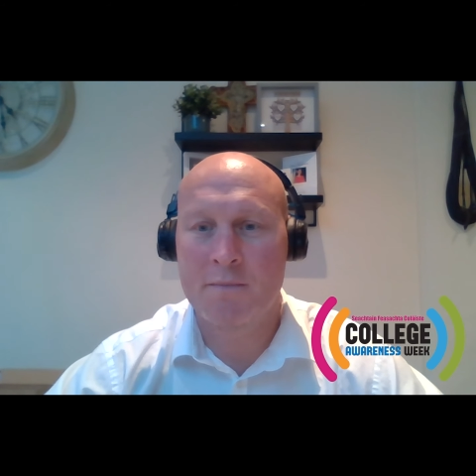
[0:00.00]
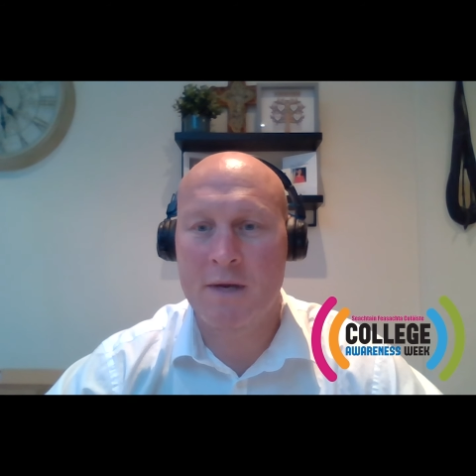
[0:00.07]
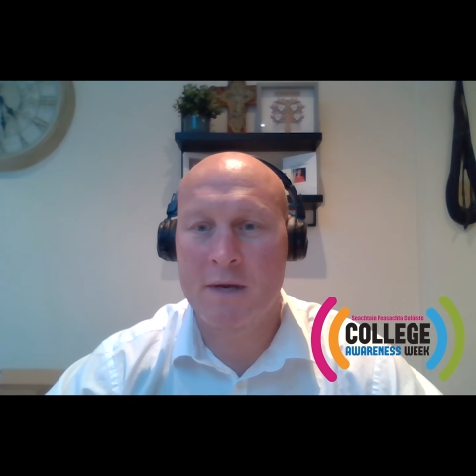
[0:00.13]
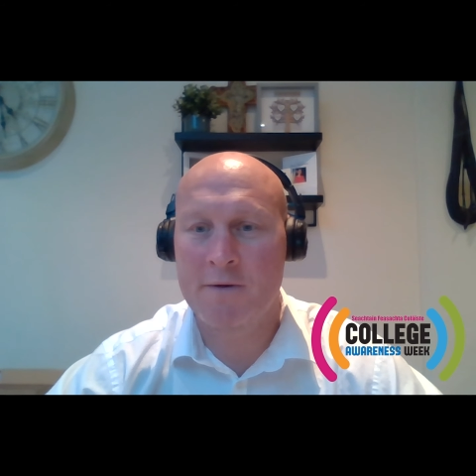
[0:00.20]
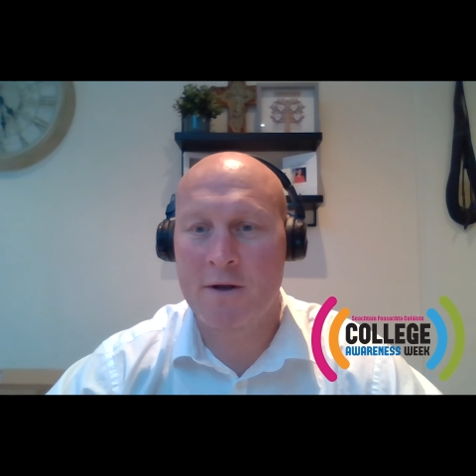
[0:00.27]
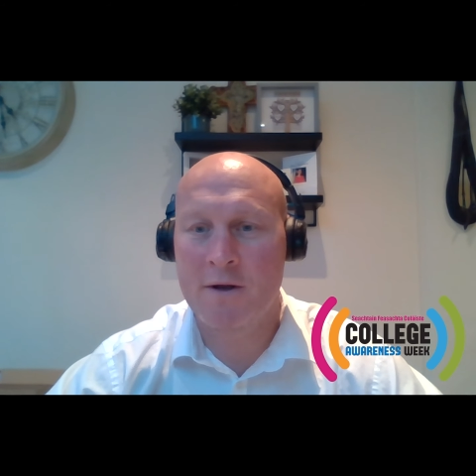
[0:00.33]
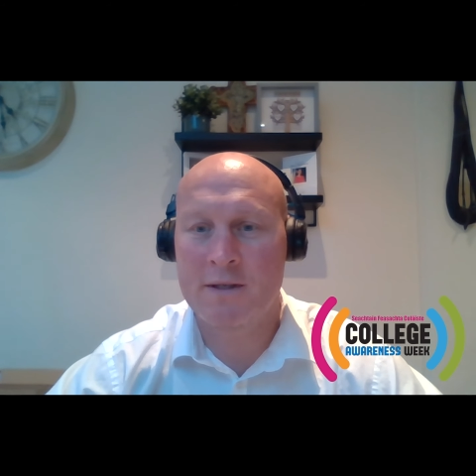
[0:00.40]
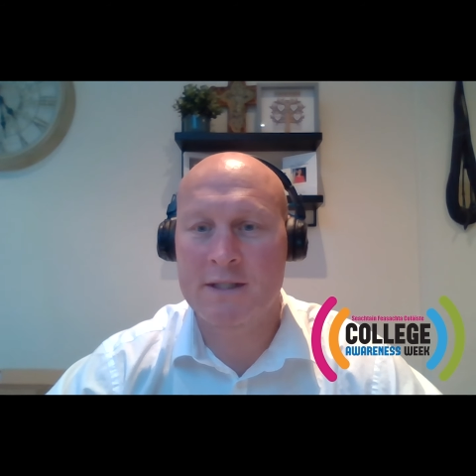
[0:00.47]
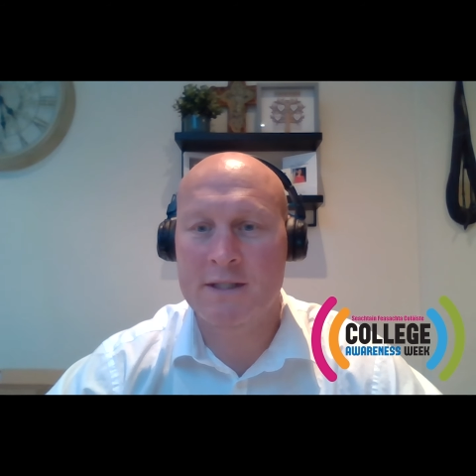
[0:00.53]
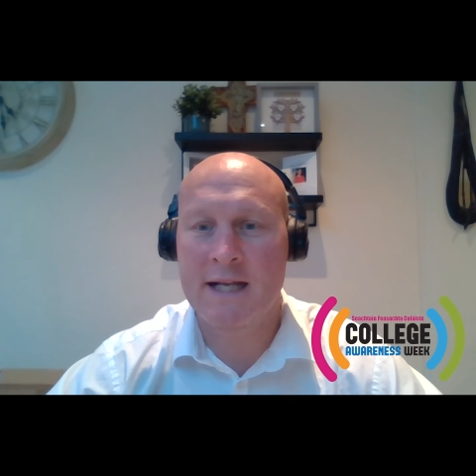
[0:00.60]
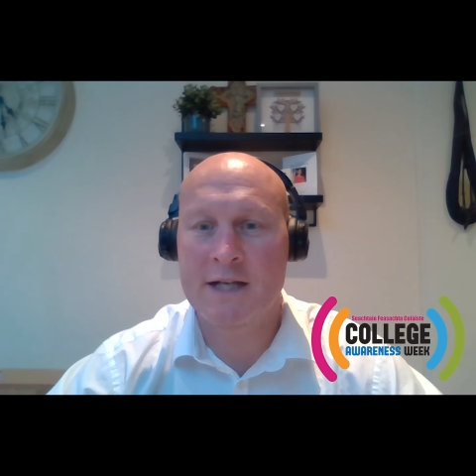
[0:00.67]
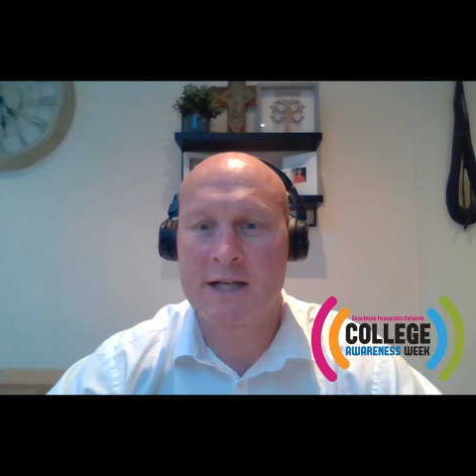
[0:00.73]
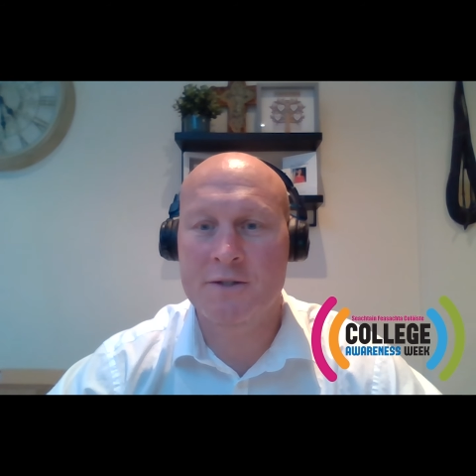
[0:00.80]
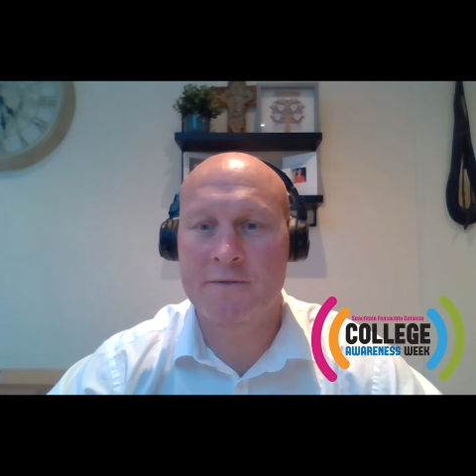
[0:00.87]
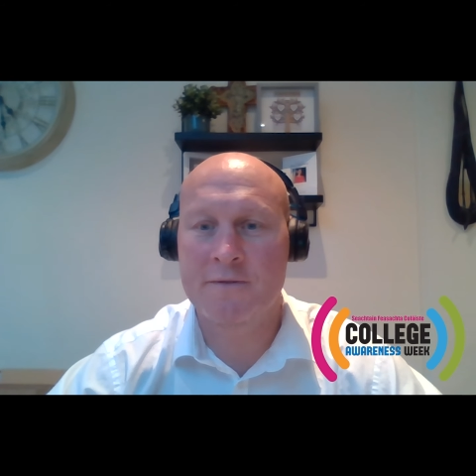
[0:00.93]
My role as
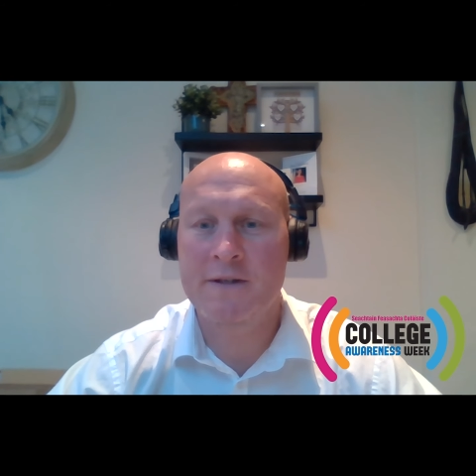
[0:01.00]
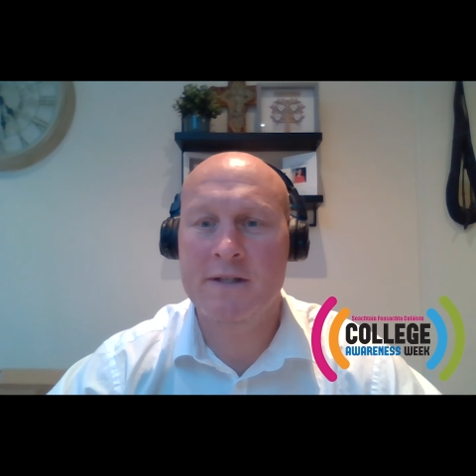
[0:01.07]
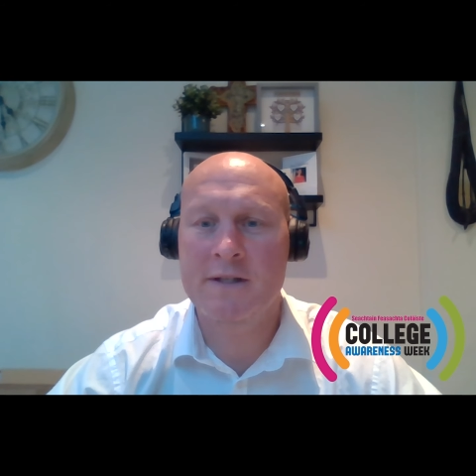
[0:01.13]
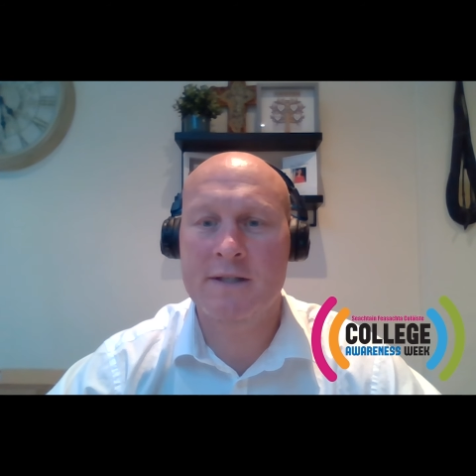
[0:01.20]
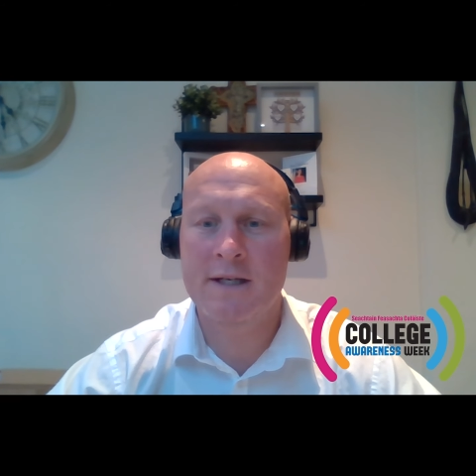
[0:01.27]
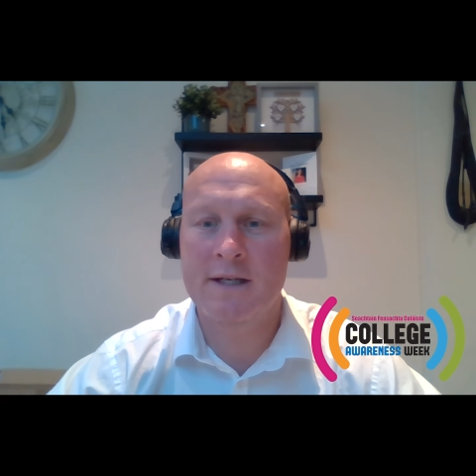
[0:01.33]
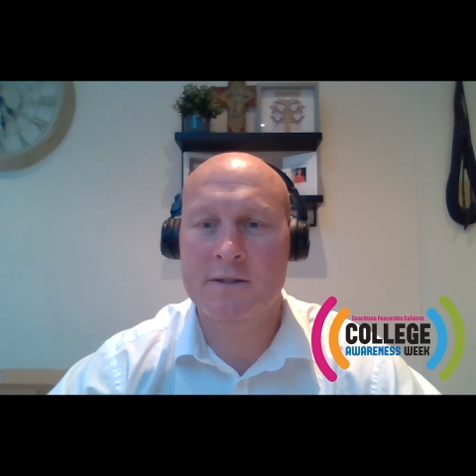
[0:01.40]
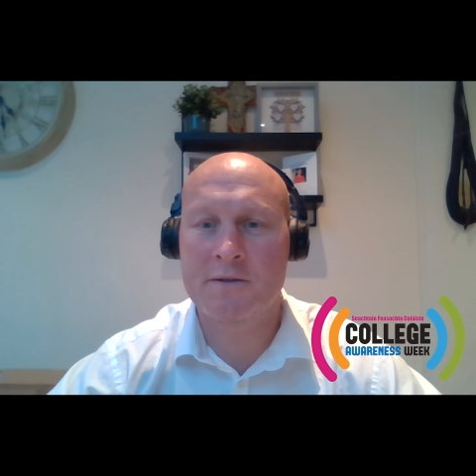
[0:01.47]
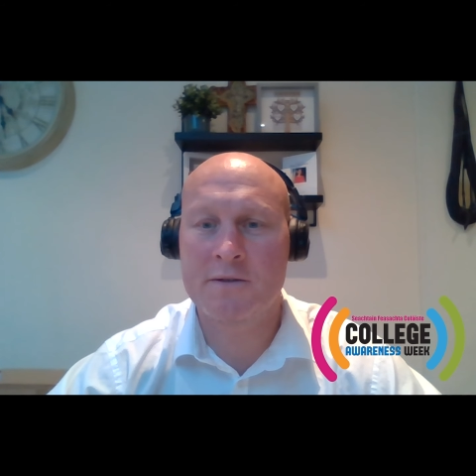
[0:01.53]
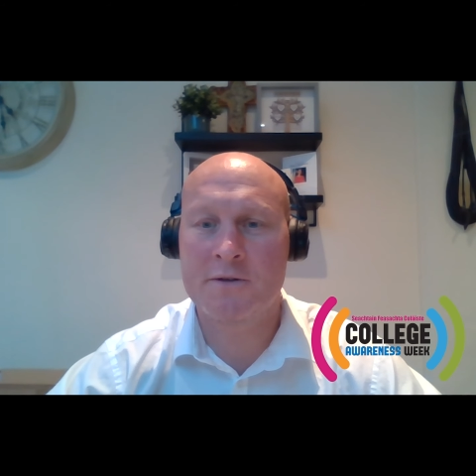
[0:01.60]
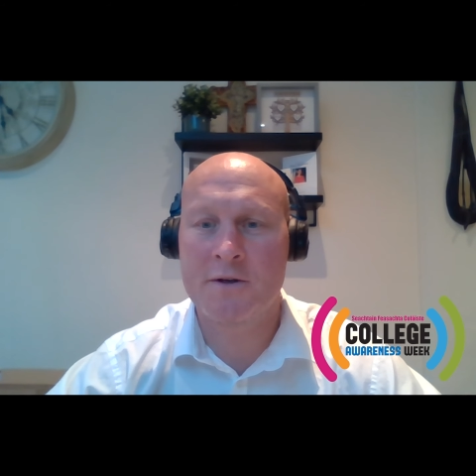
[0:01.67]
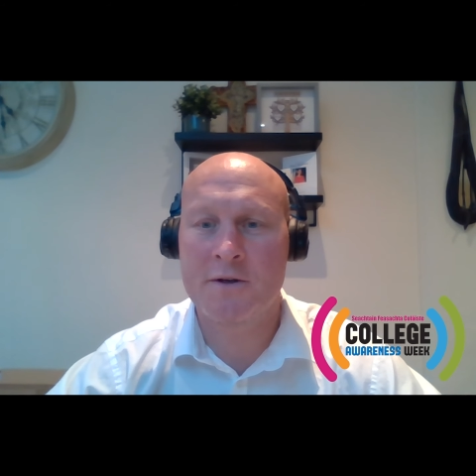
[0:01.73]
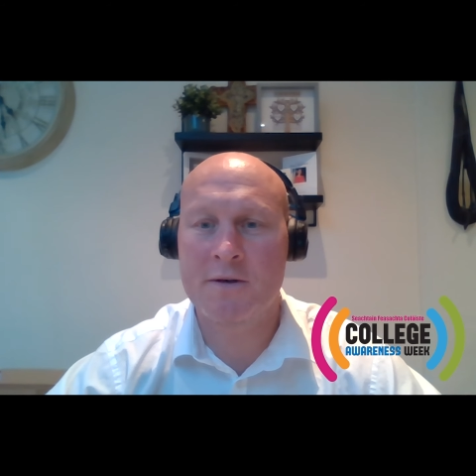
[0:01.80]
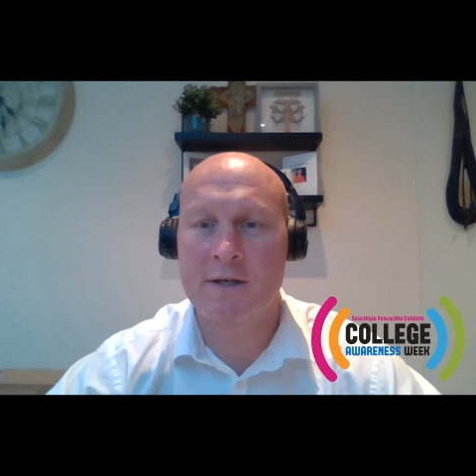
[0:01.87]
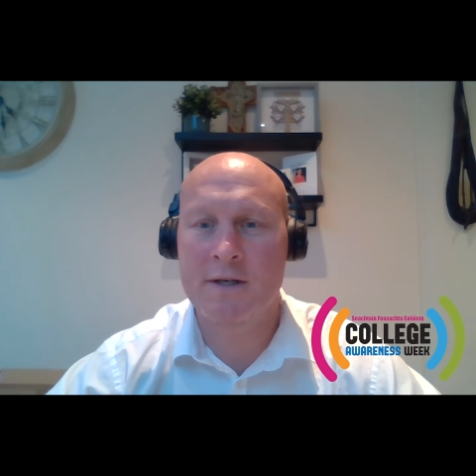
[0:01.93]
a national field sales
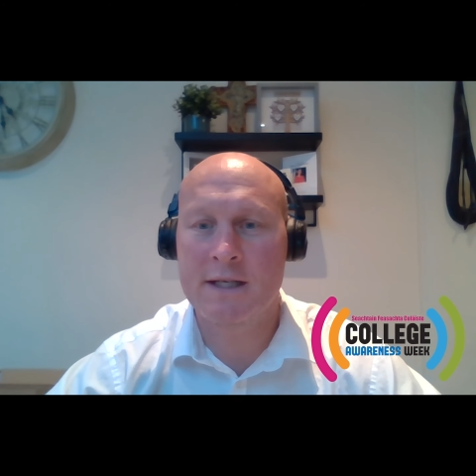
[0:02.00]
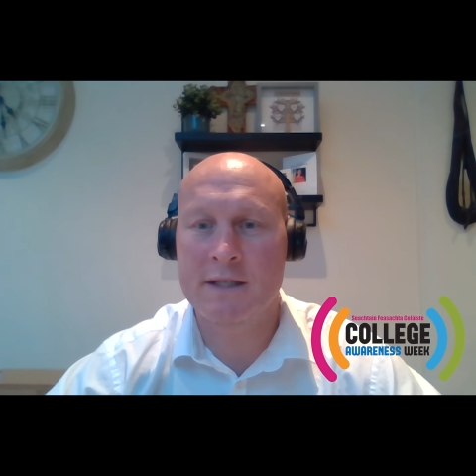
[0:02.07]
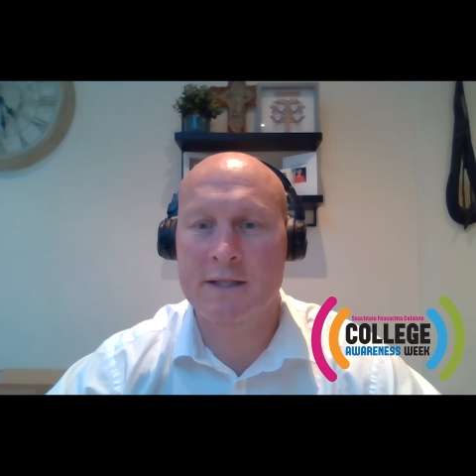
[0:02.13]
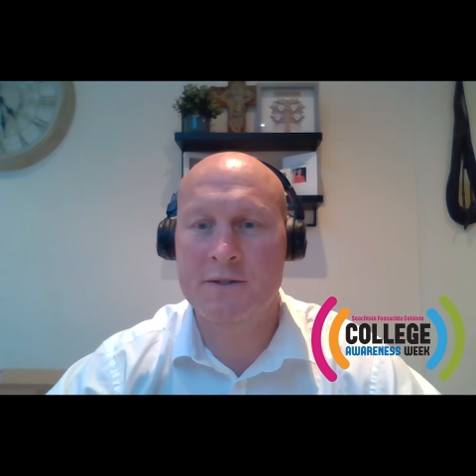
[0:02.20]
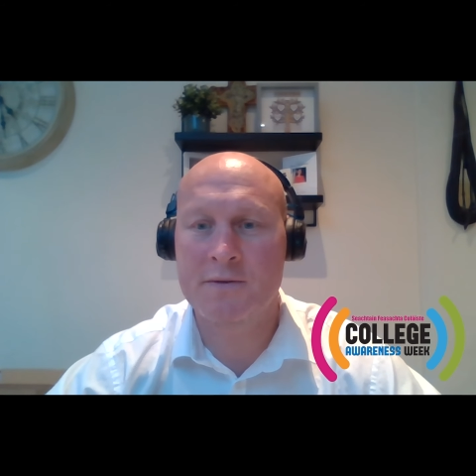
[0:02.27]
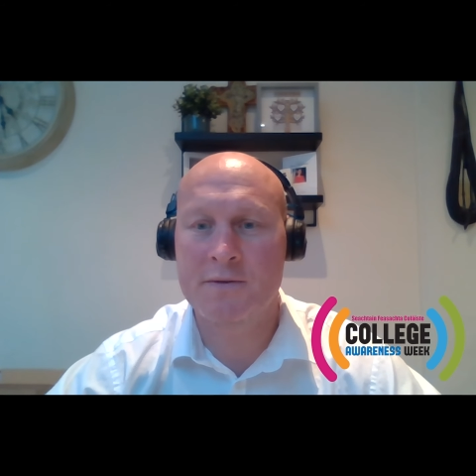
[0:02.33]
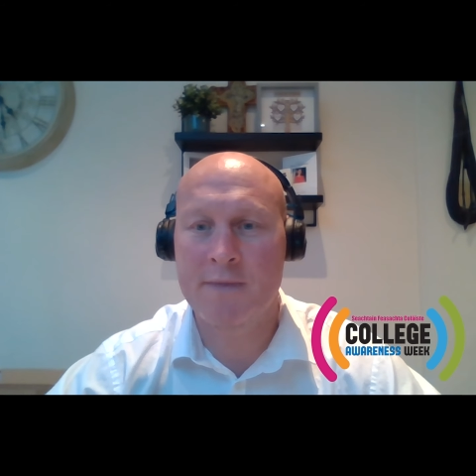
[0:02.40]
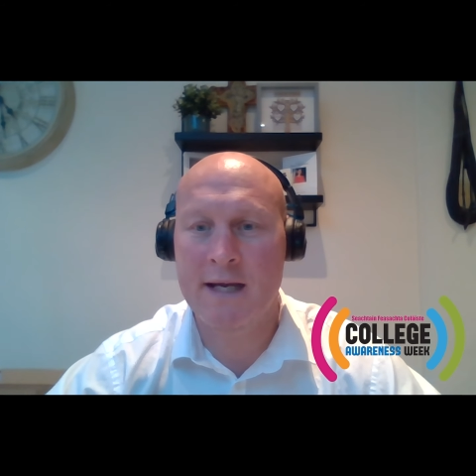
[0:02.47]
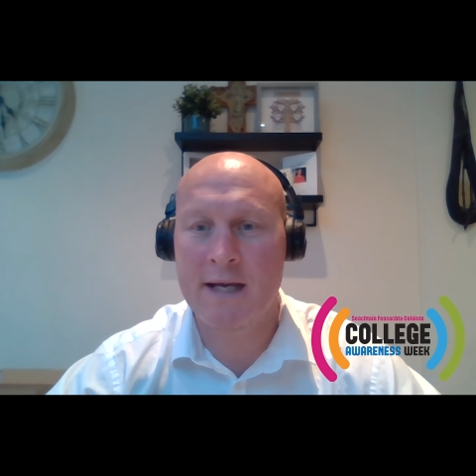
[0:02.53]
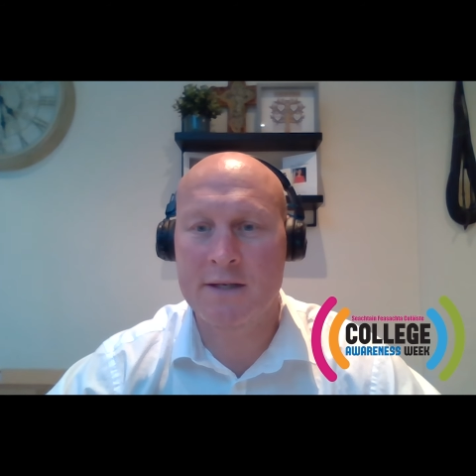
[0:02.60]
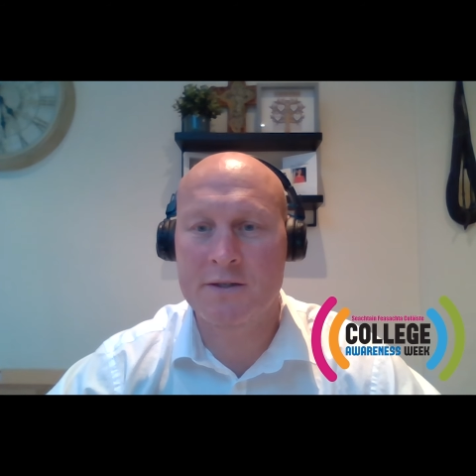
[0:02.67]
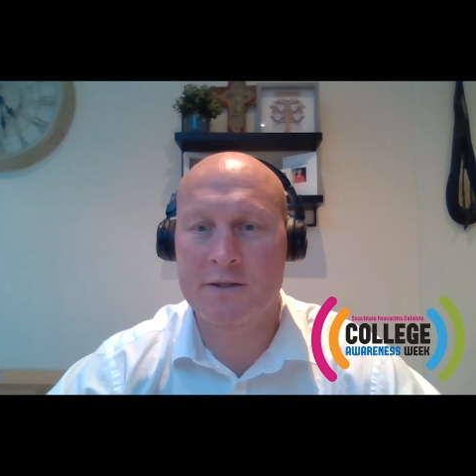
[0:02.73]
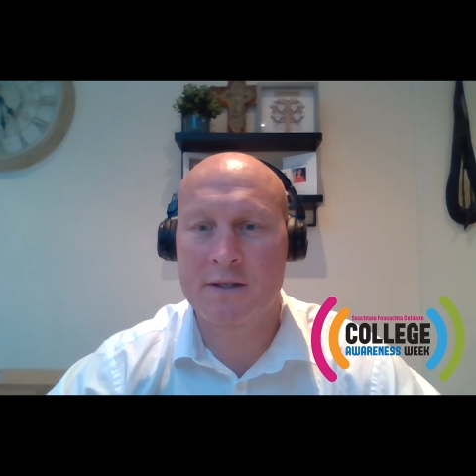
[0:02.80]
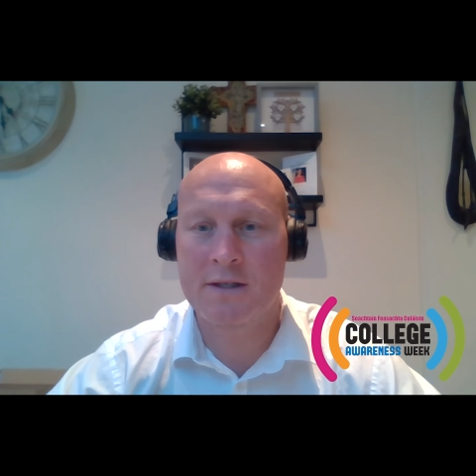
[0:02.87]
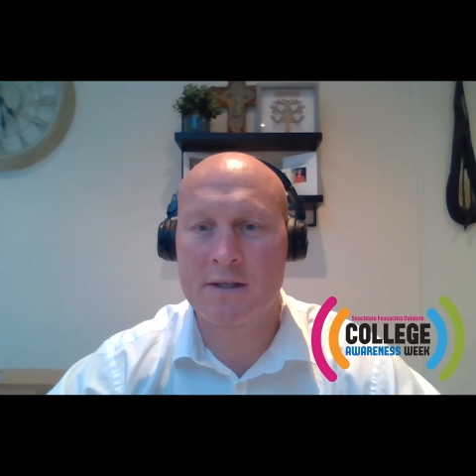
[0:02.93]
controller is to
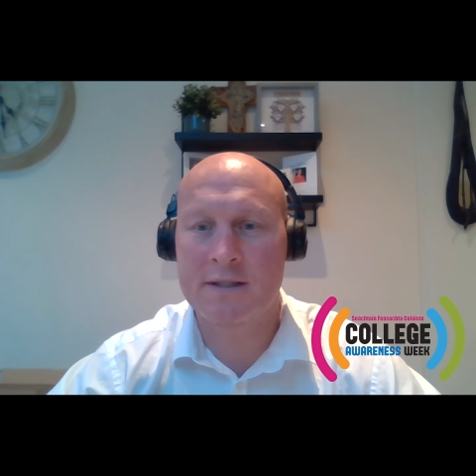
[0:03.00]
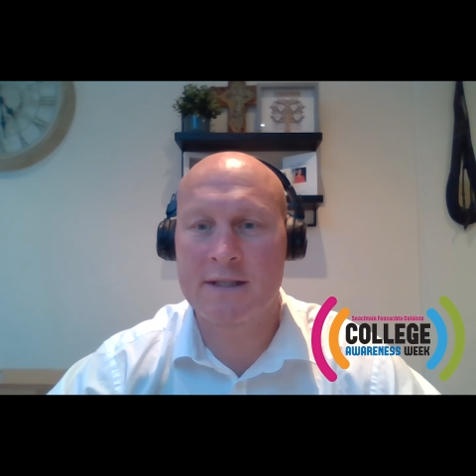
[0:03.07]
manage